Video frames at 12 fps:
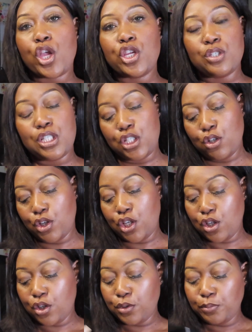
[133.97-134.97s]
You're still
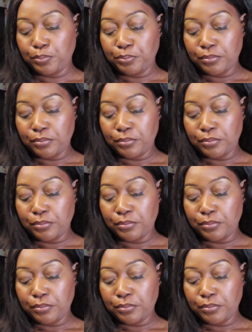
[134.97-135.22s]
cute.